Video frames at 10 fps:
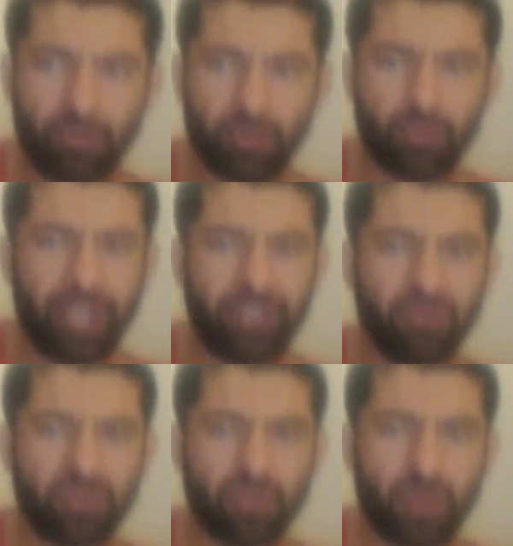was way
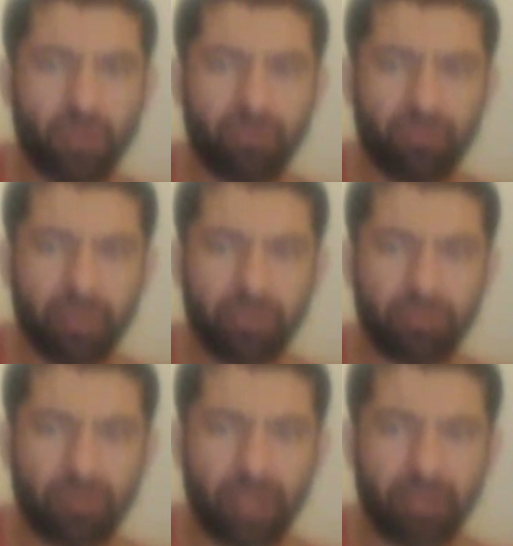too small for me
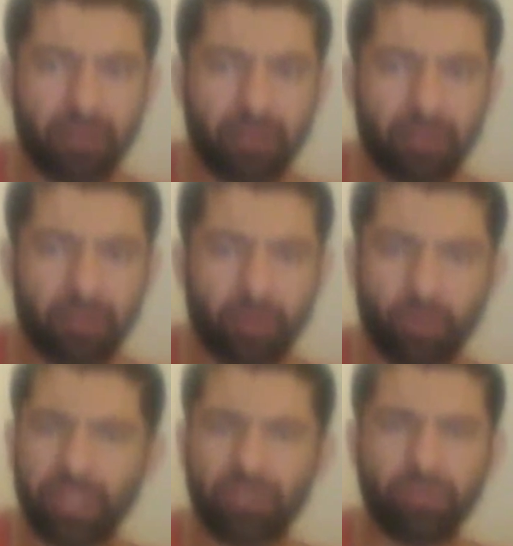to ride on,
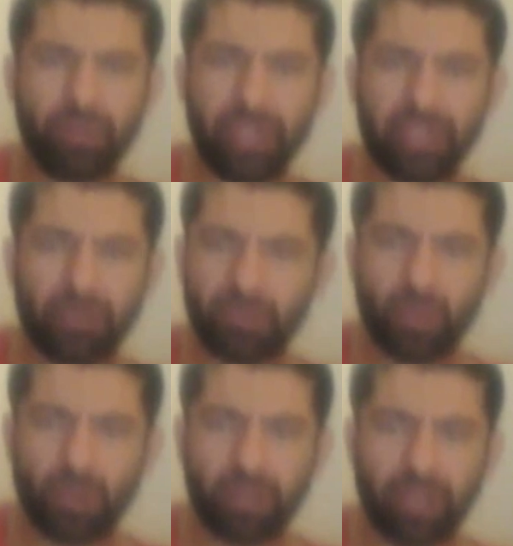or way too big or
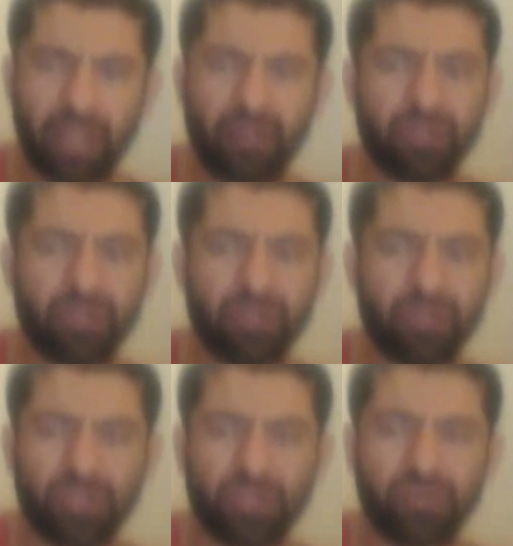small, and I
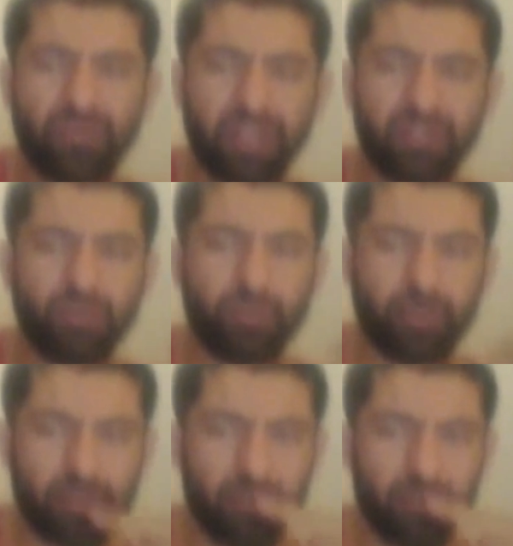just felt
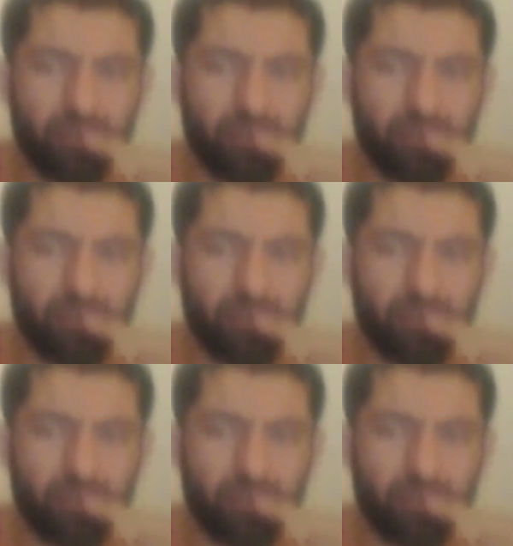stupid.